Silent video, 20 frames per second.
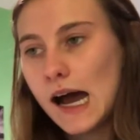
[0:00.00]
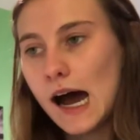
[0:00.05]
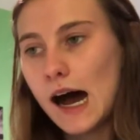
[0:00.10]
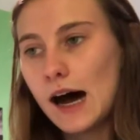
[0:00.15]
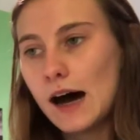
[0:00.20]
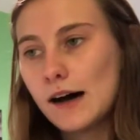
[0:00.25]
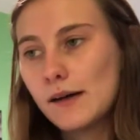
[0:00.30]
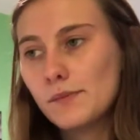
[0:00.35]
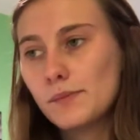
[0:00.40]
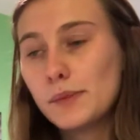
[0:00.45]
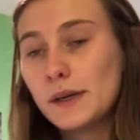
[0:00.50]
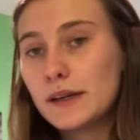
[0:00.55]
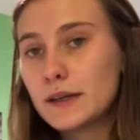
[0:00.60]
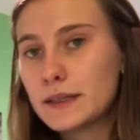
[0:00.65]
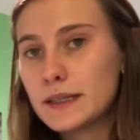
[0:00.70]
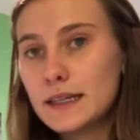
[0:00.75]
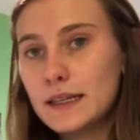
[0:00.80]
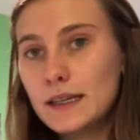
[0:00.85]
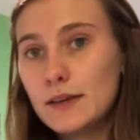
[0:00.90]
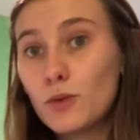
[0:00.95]

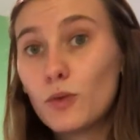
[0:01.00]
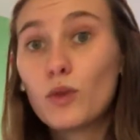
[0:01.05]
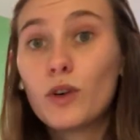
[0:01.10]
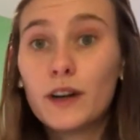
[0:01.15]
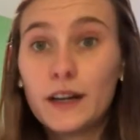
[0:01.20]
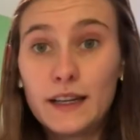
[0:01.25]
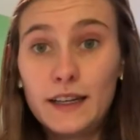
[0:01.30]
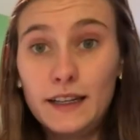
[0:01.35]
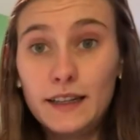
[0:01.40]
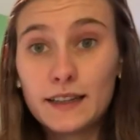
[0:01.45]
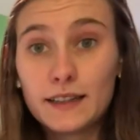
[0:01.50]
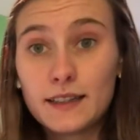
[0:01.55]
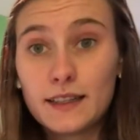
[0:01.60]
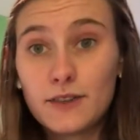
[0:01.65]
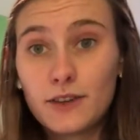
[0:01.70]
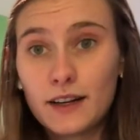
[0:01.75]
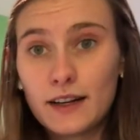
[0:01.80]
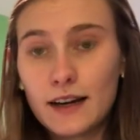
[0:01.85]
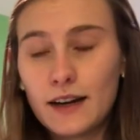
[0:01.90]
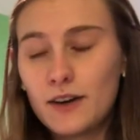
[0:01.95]
PST, we're in EST
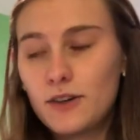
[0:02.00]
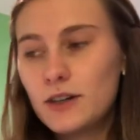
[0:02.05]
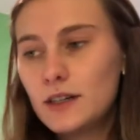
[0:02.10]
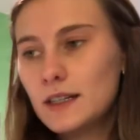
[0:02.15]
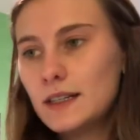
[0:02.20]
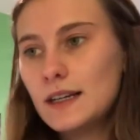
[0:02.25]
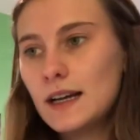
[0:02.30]
right now,